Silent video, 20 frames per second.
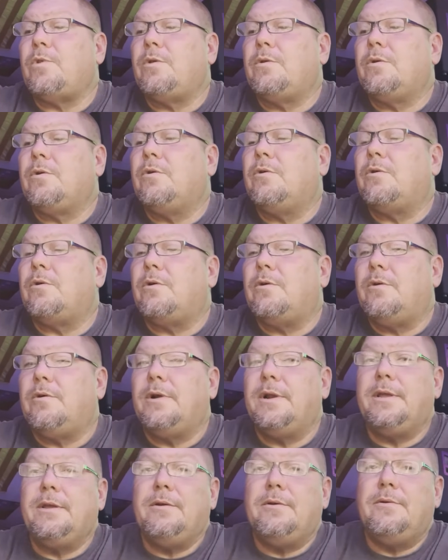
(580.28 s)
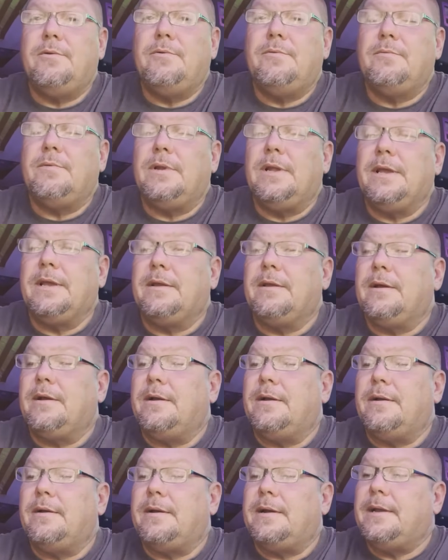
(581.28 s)
Car audio, like
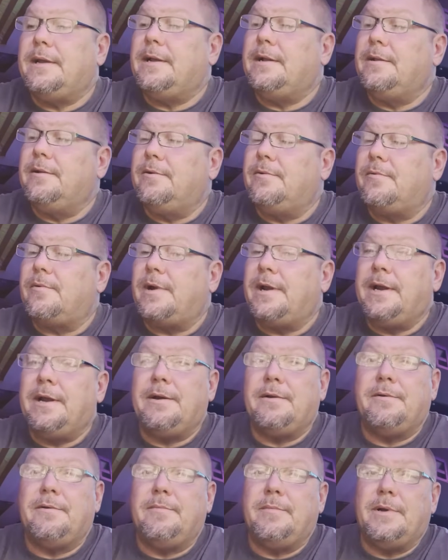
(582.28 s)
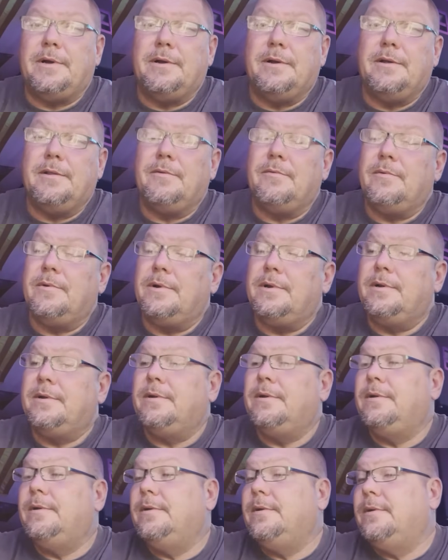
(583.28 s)
I had a little rant on my other one
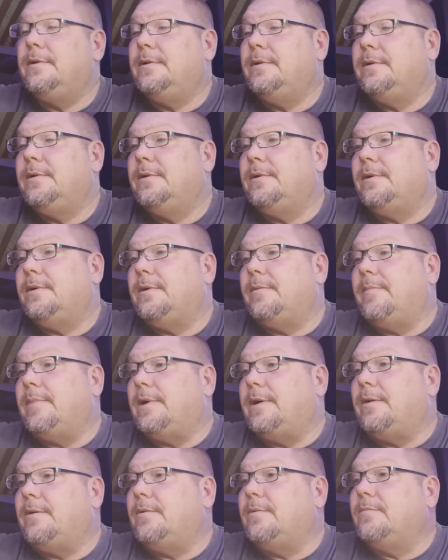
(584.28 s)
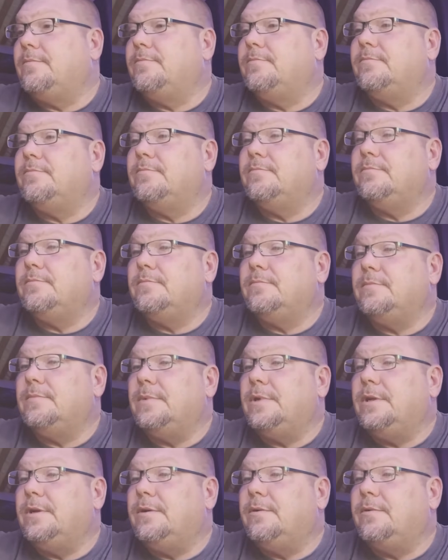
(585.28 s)
about,
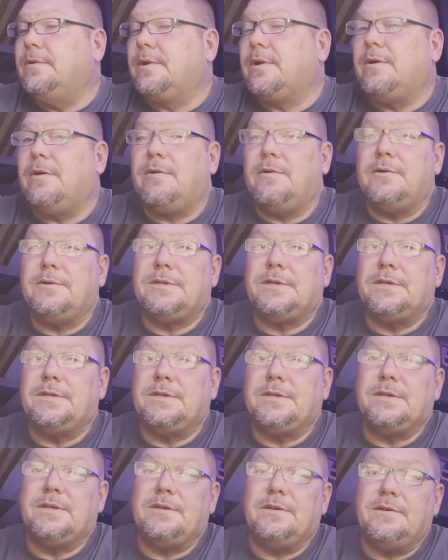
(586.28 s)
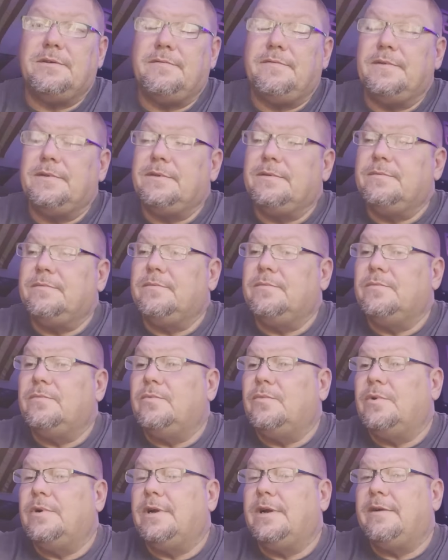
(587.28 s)
you know, the cost of stuff and
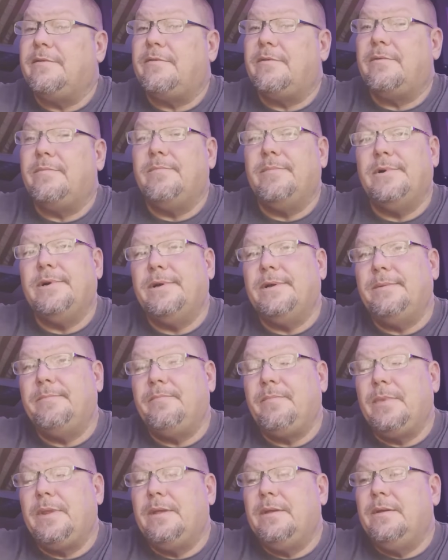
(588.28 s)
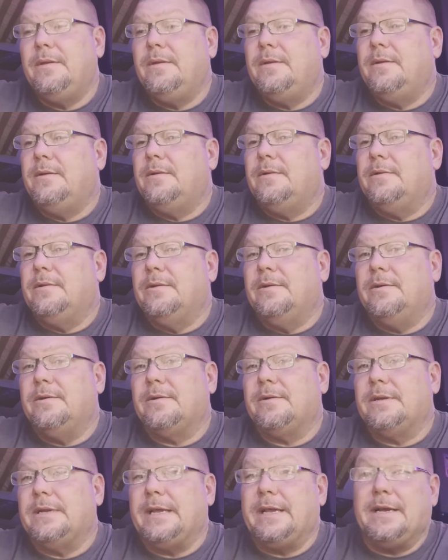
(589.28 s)
whatever. But
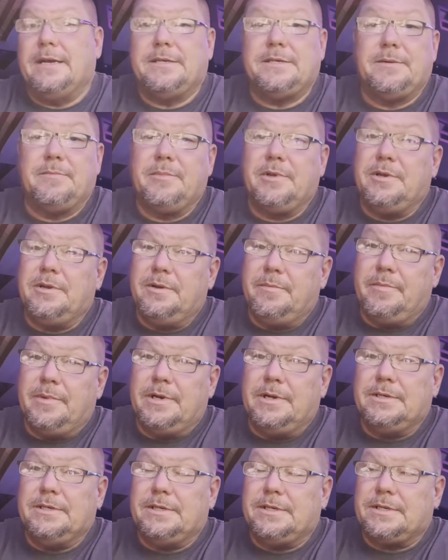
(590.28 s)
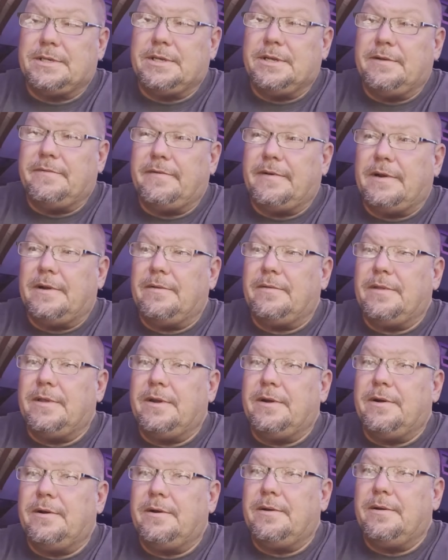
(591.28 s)
look, they got some good budget stuff out
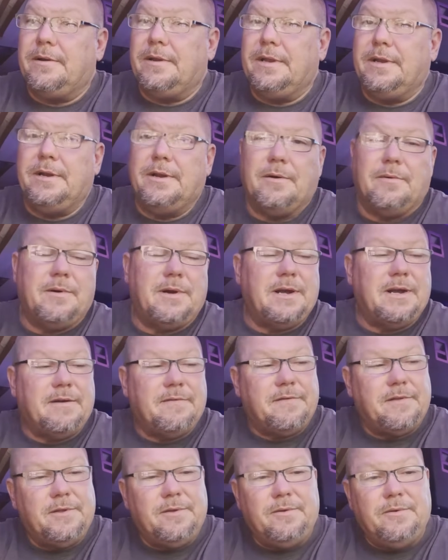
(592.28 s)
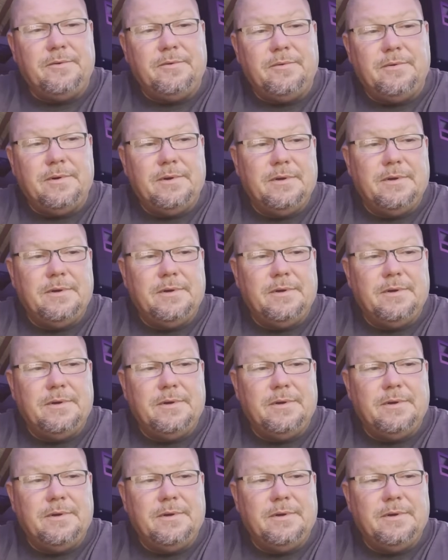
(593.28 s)
there. You don't have to